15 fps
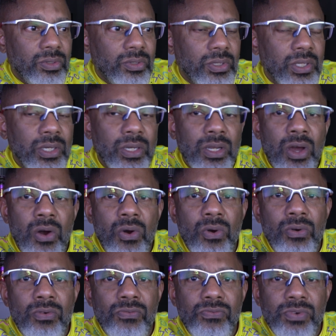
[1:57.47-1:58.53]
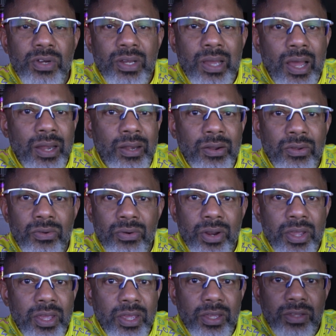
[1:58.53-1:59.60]
in long forgotten
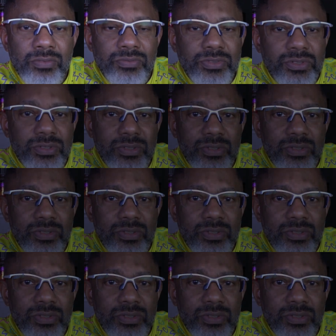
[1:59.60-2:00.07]
graves.